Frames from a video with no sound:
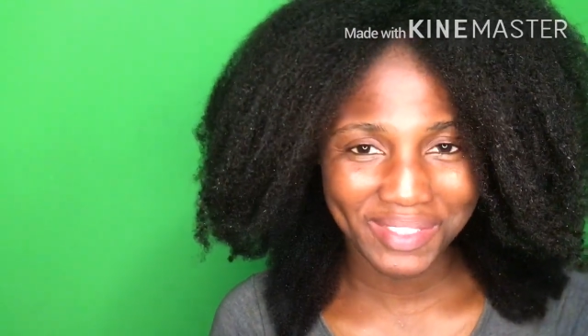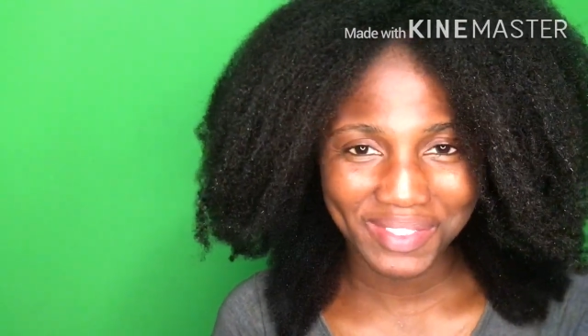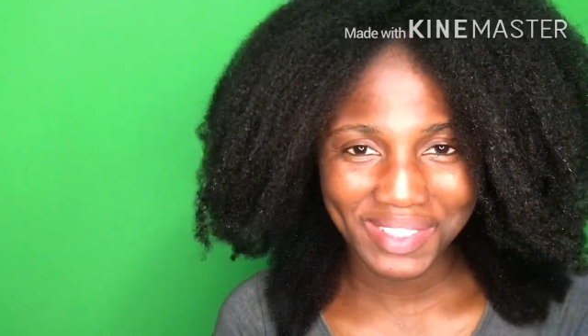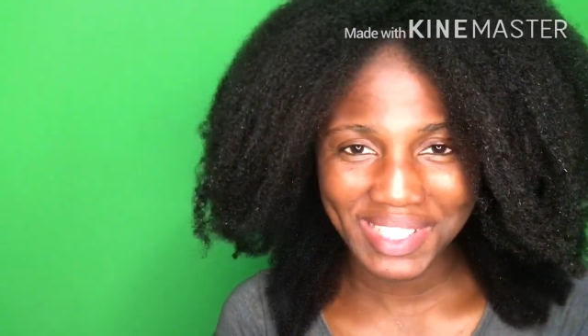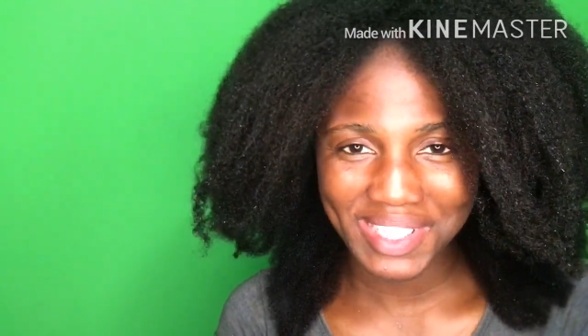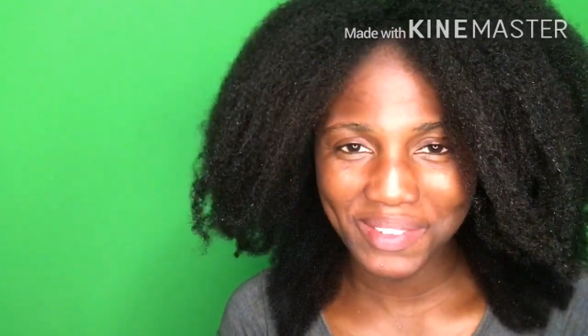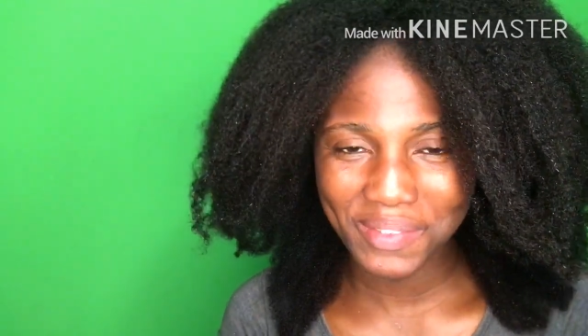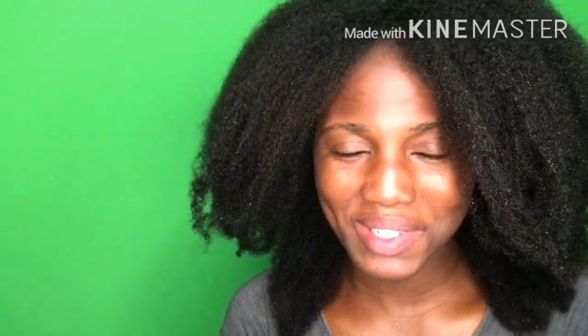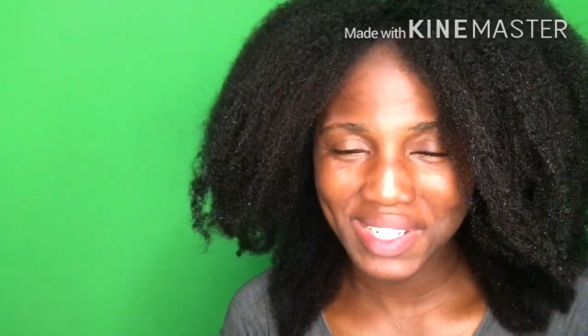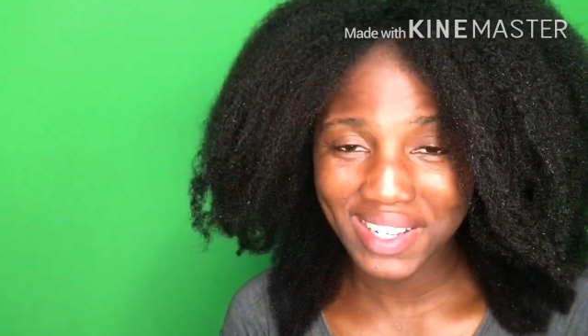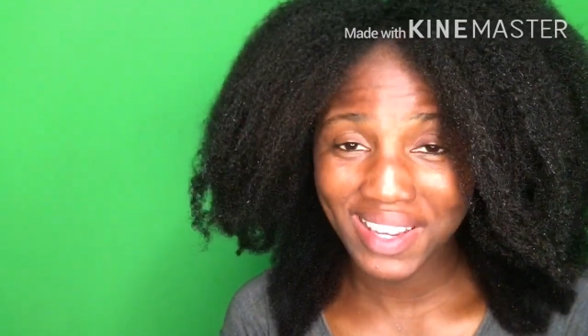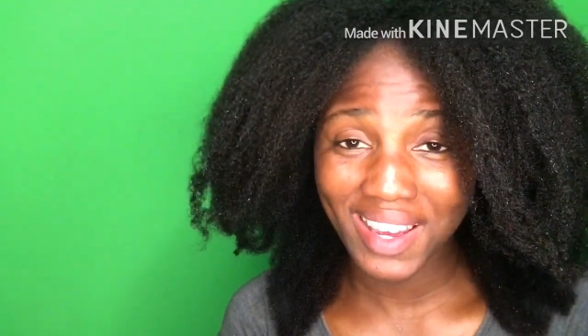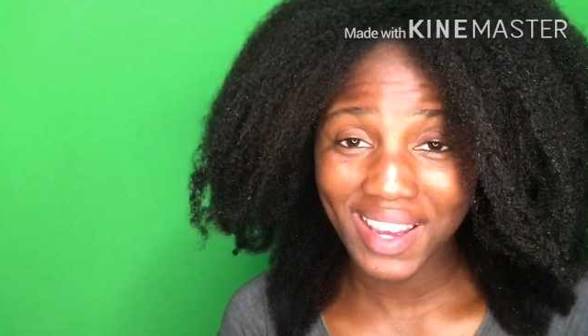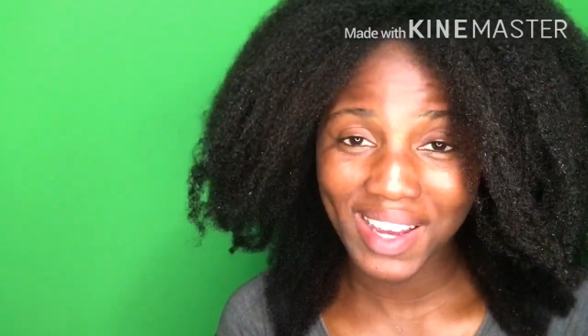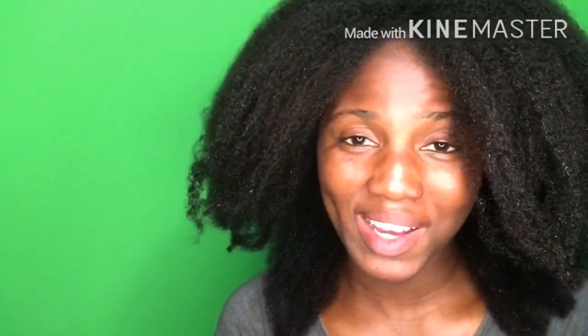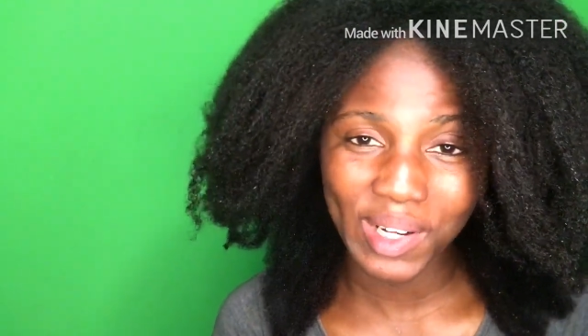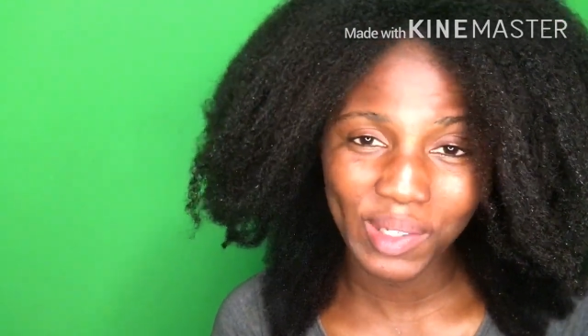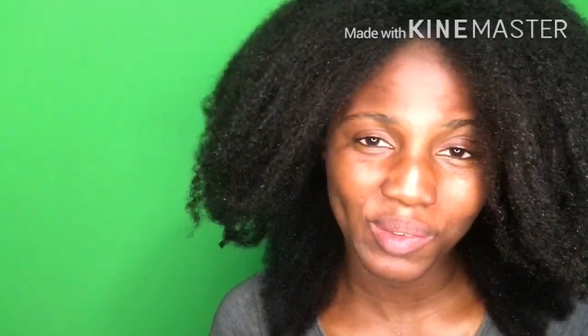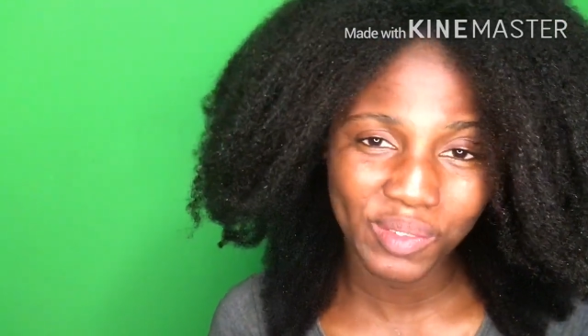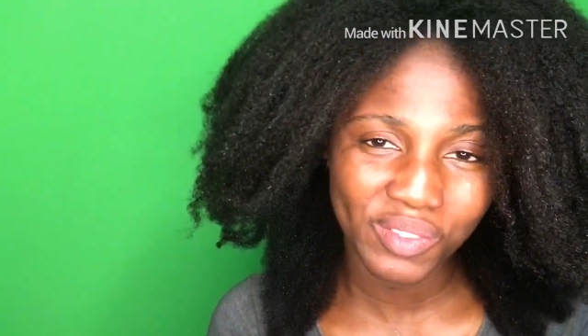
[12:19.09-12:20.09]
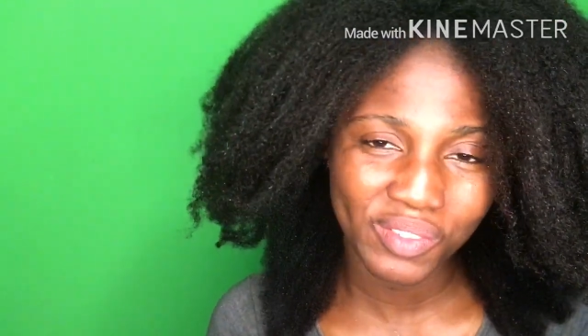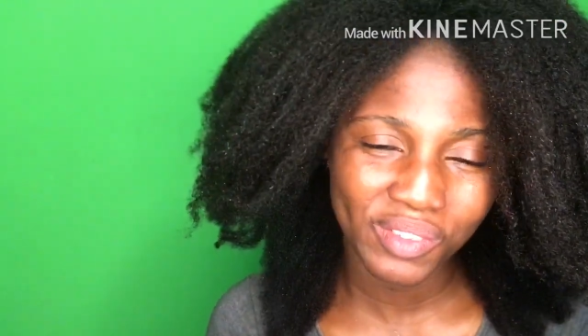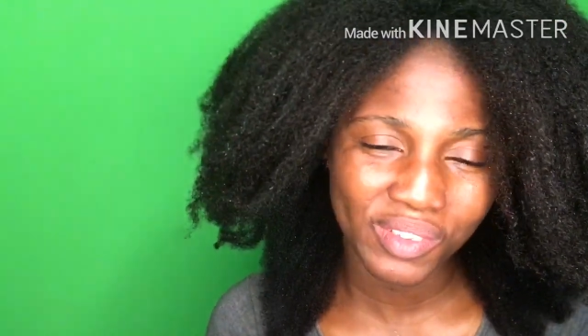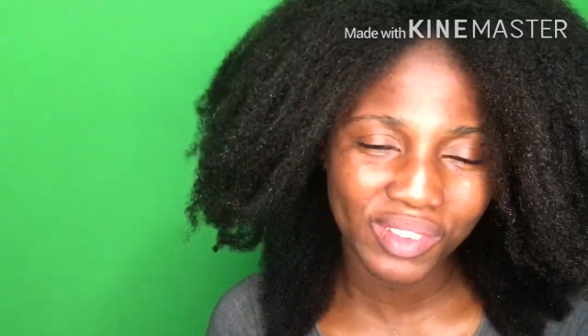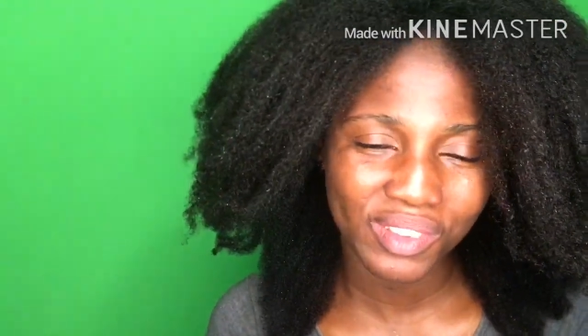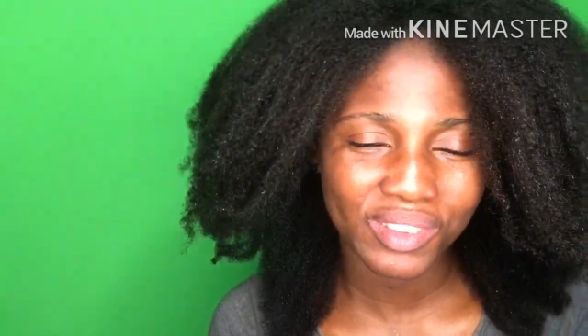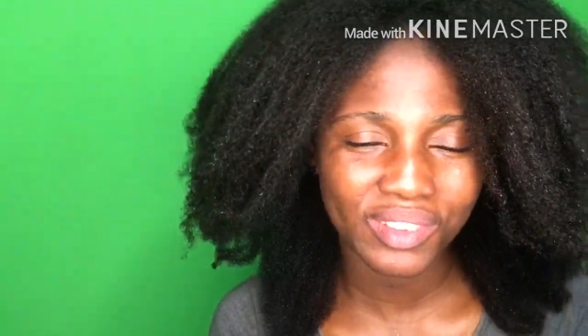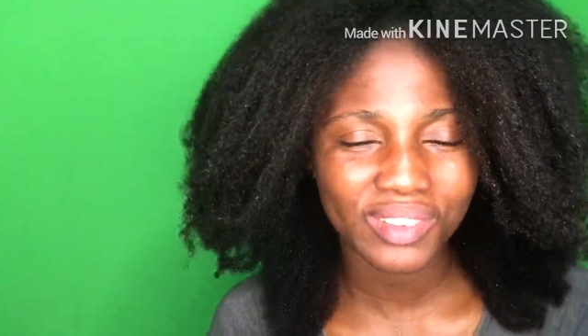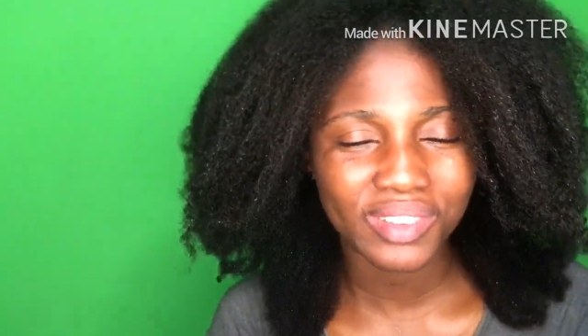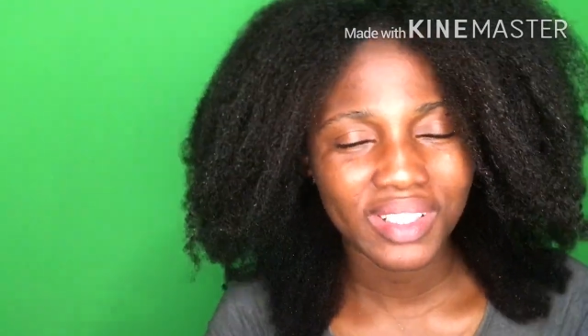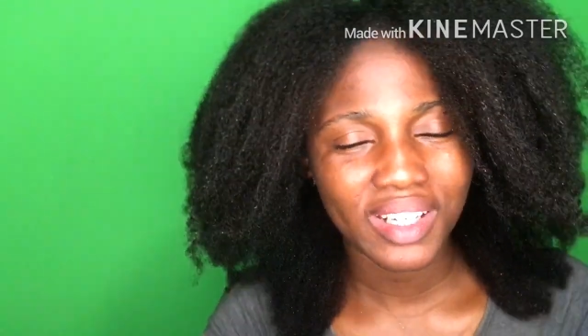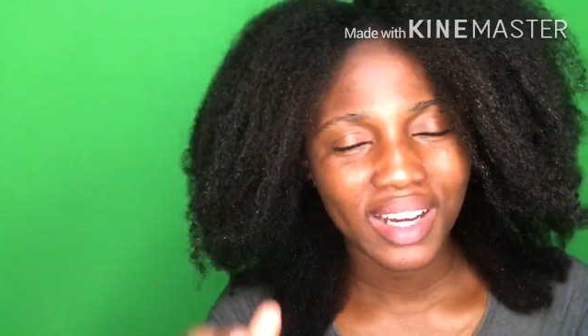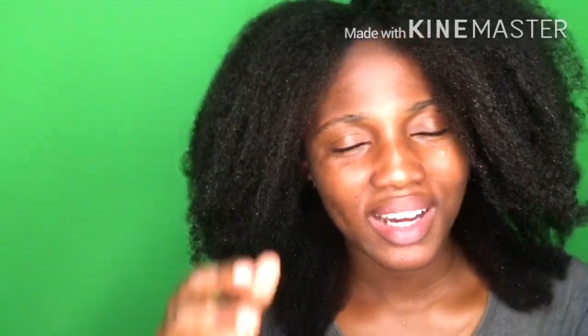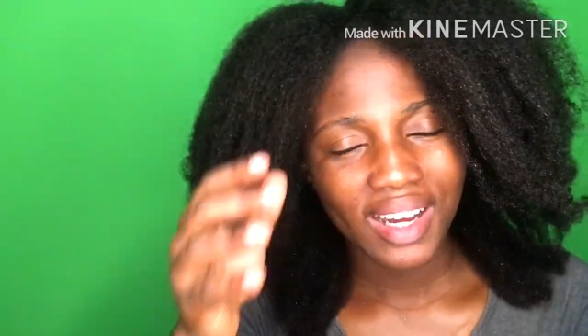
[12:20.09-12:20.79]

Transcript: really helpful.